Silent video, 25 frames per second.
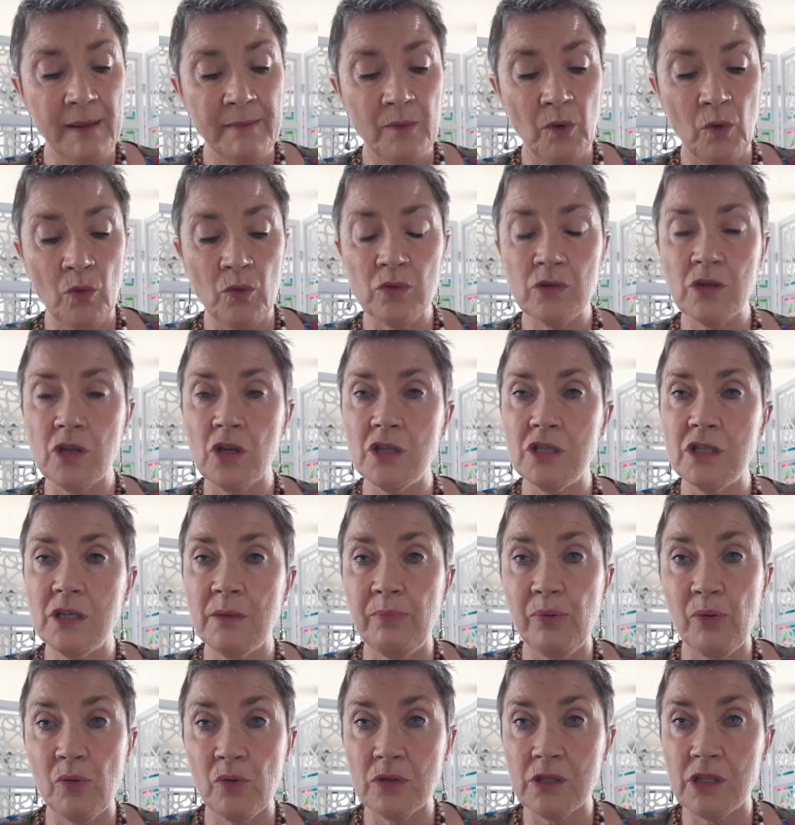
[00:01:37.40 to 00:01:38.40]
Also
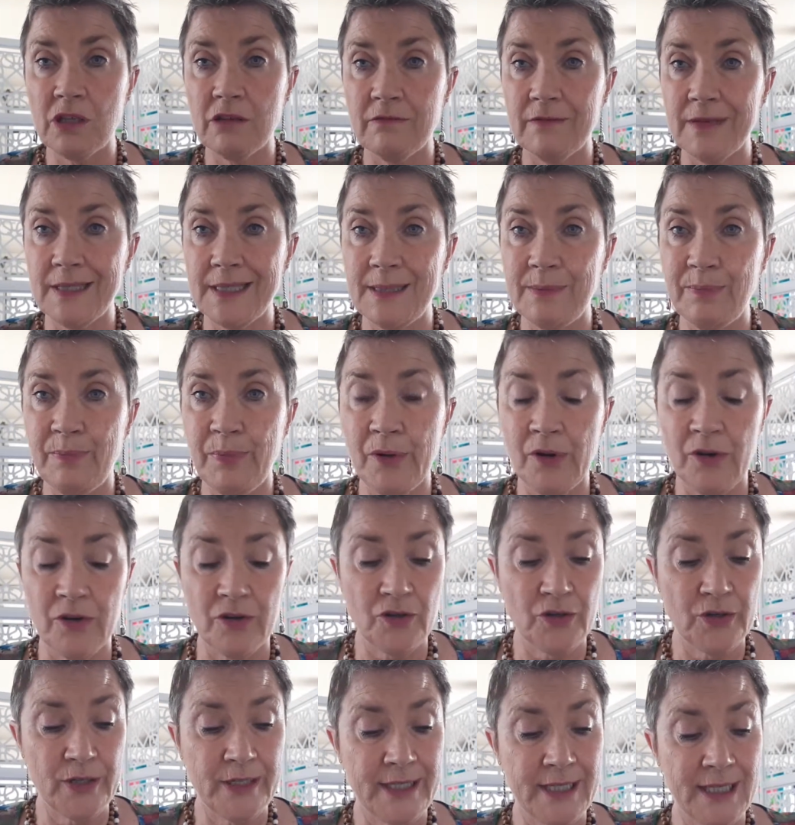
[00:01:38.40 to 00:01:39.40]
supports the
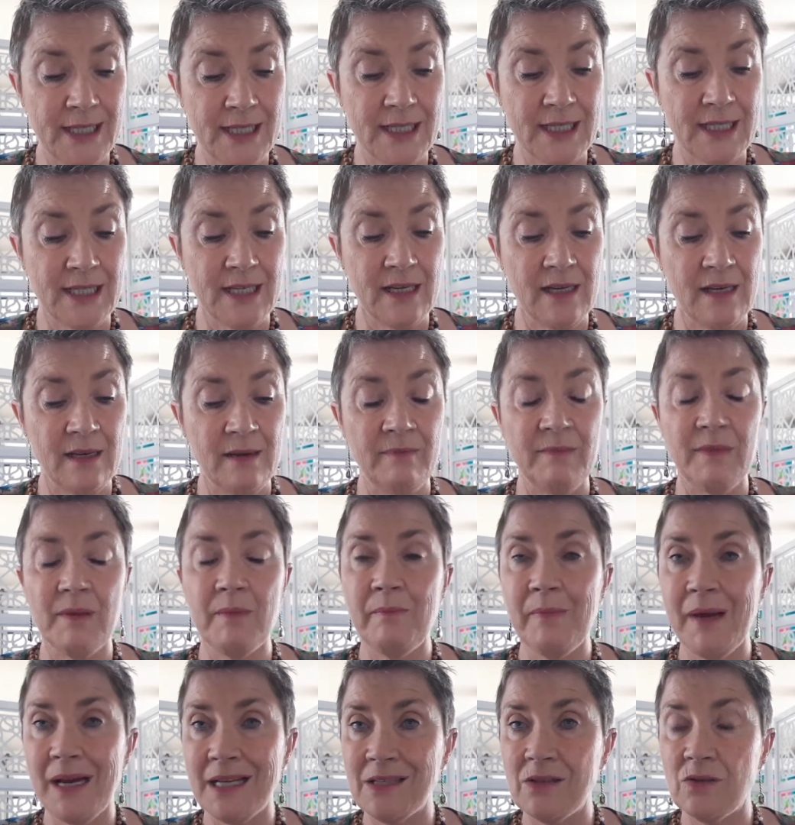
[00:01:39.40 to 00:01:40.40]
respiratory system, the
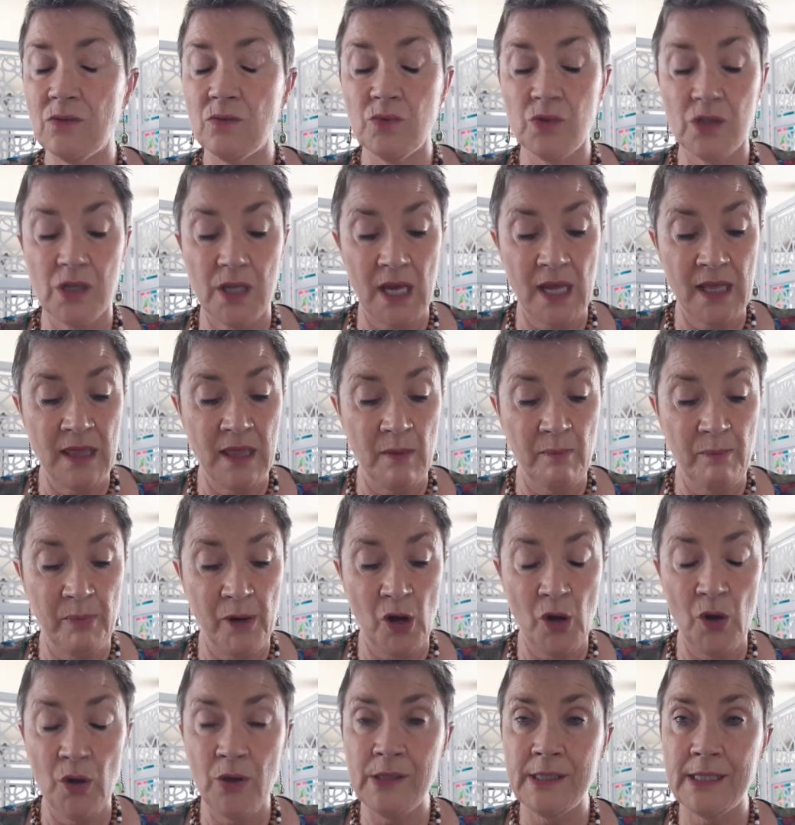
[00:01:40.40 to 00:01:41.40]
muscles and the
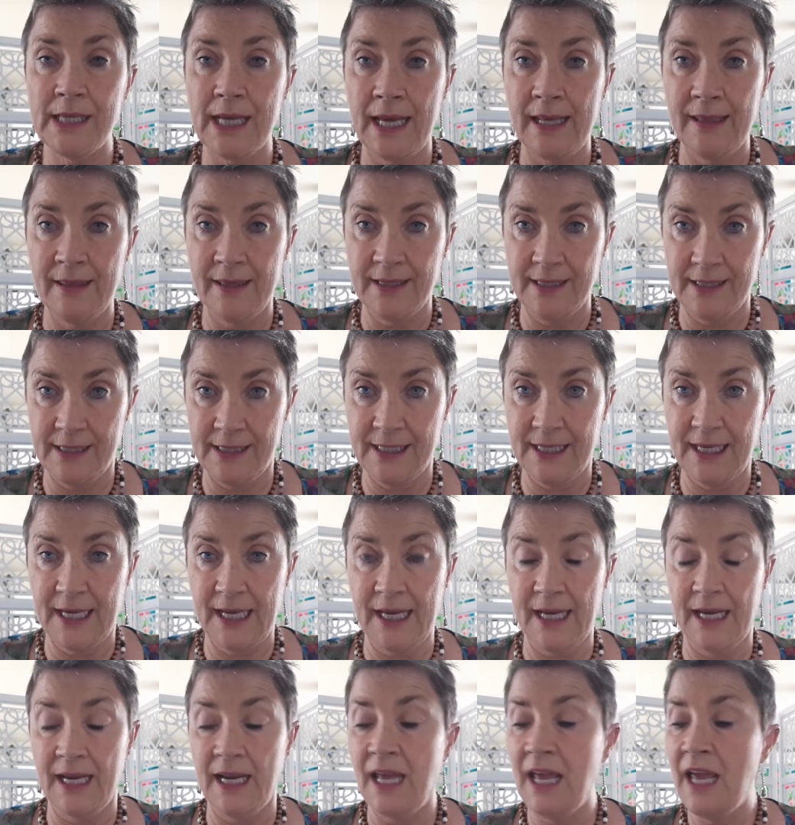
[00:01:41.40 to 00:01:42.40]
bones and the
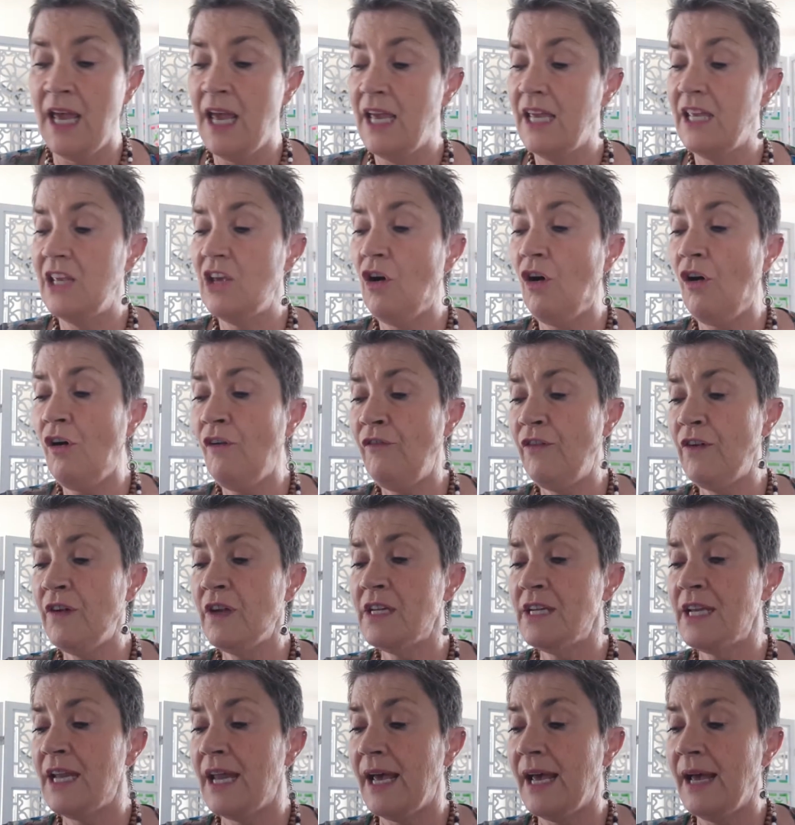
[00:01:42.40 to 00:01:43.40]
skin. You
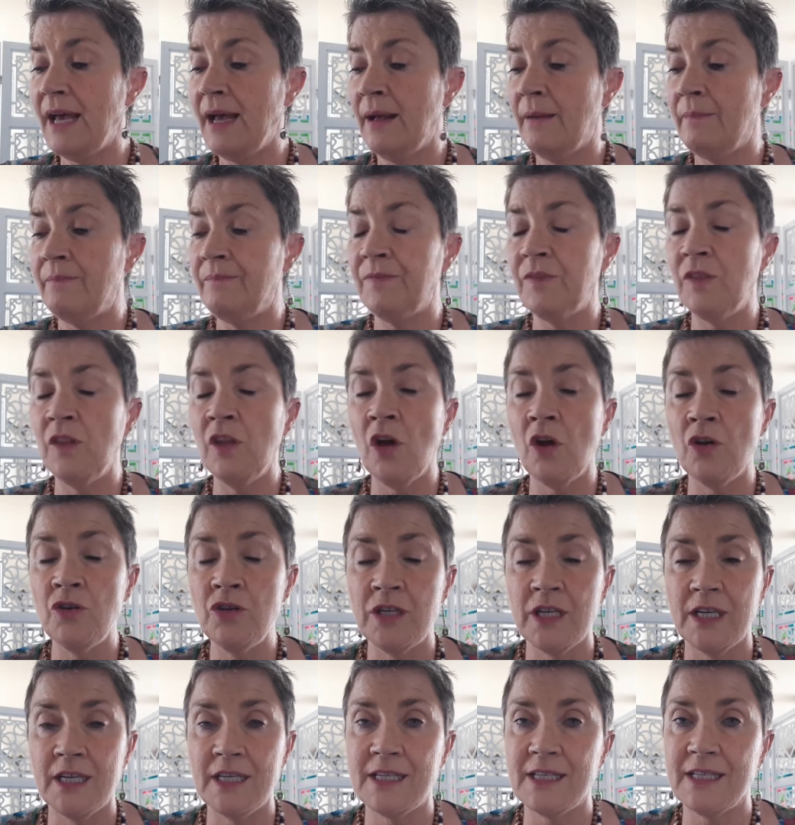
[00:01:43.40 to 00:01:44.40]
often
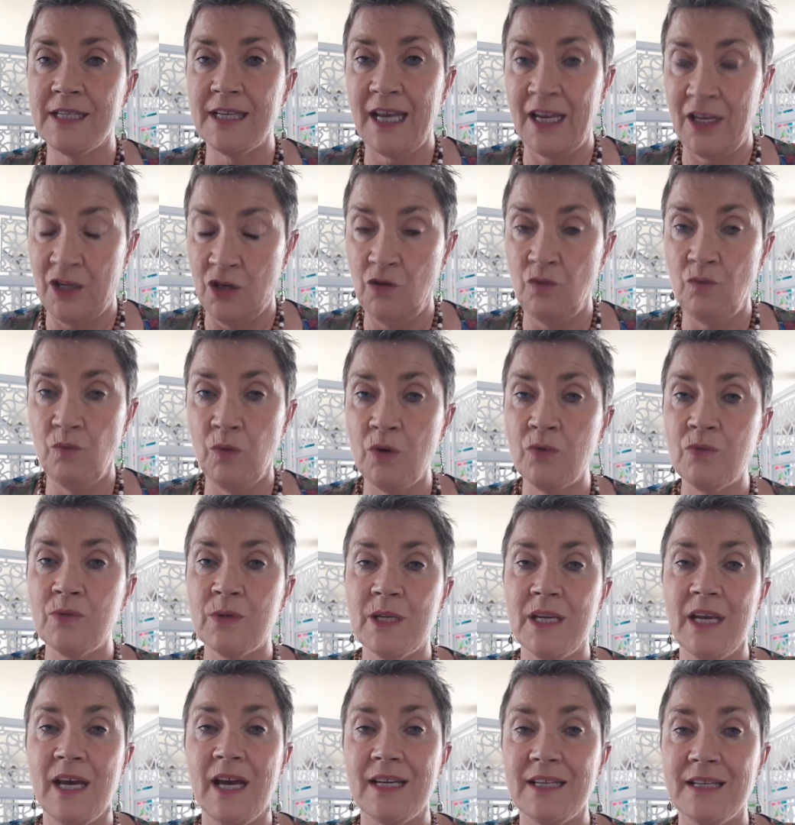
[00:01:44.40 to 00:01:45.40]
notice, and you will
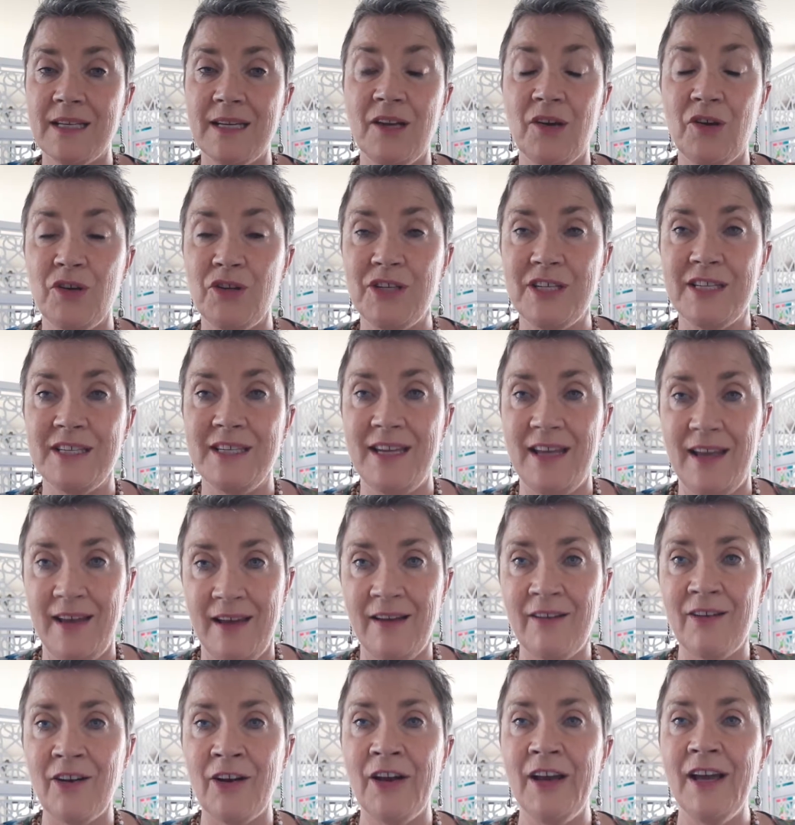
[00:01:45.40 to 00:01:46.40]
start to notice
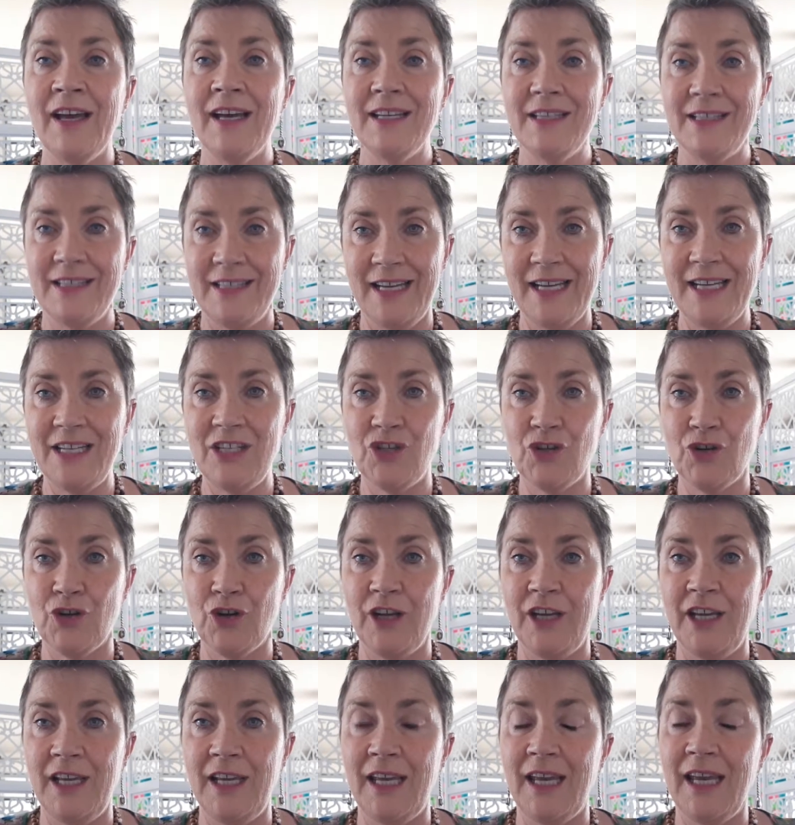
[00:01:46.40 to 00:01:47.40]
now, tea
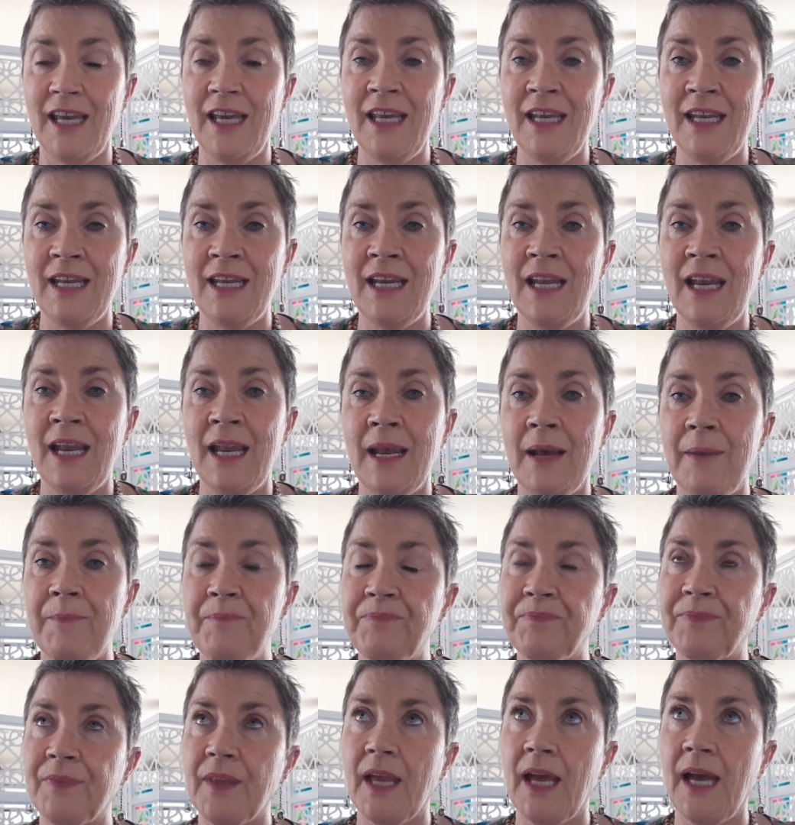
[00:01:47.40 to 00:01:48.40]
tree in
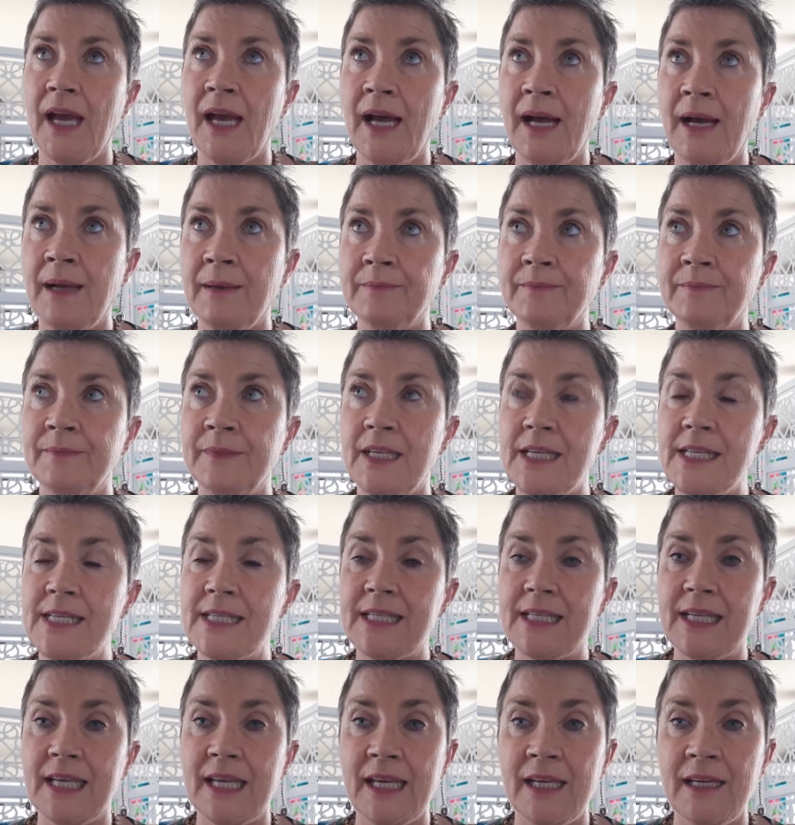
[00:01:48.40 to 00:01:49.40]

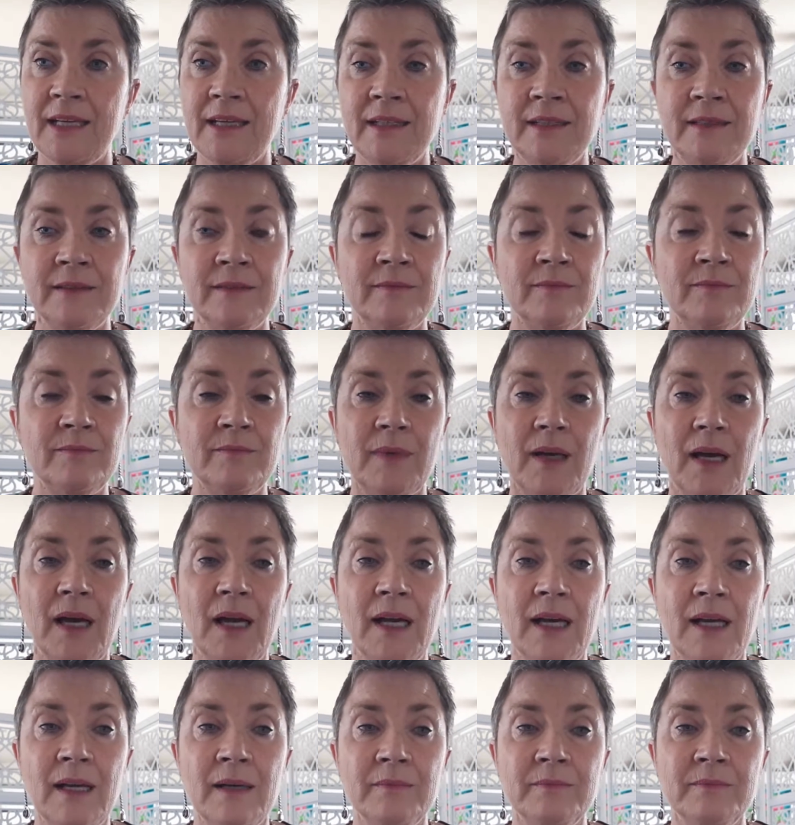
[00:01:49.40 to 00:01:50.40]
skin
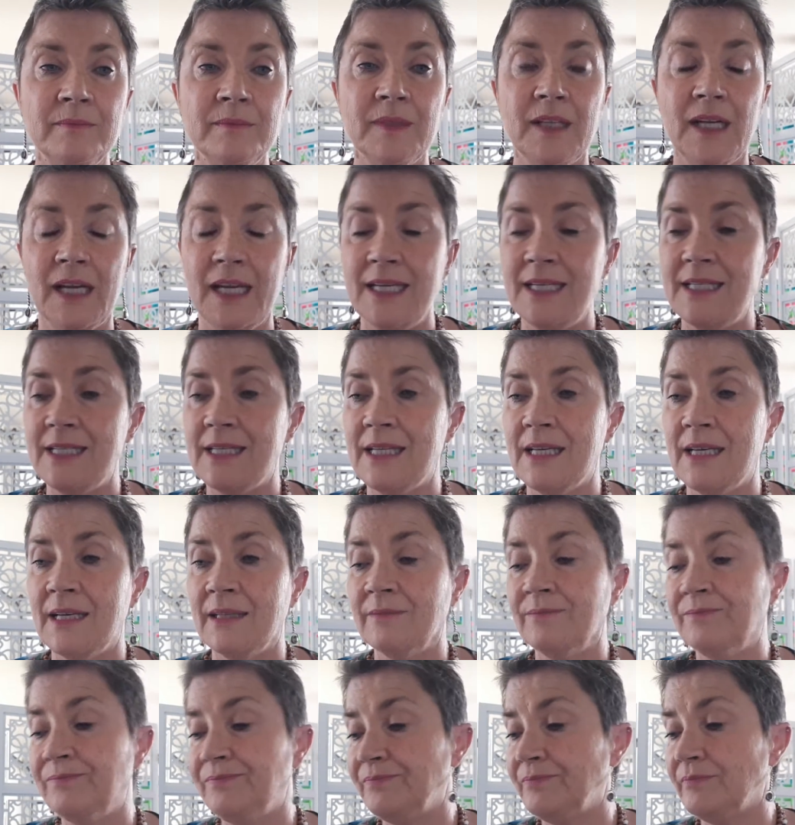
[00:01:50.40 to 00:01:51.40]

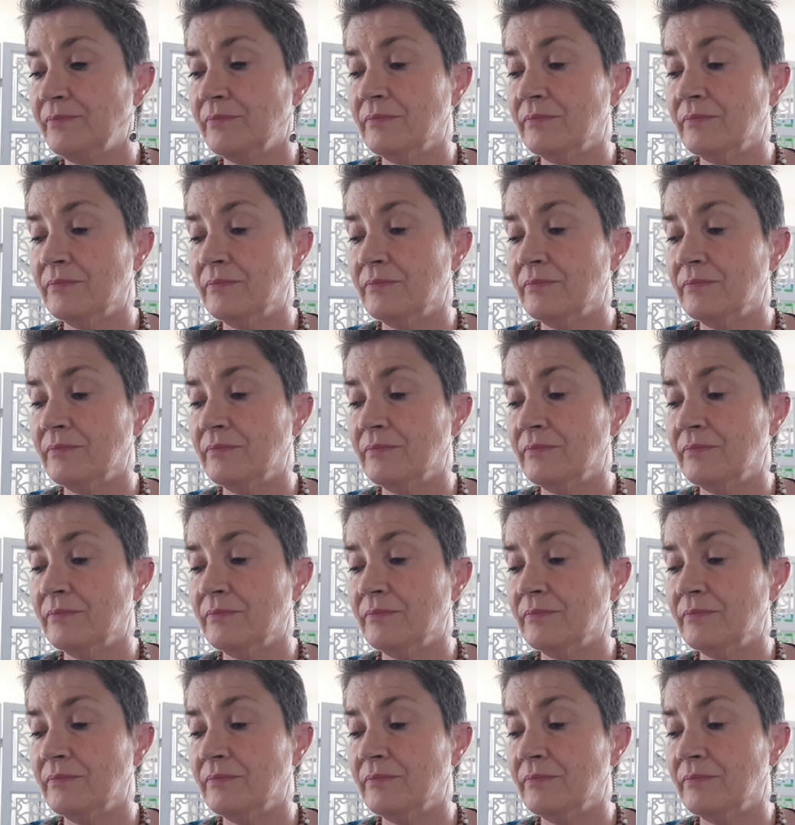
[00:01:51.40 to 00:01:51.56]
cleansing,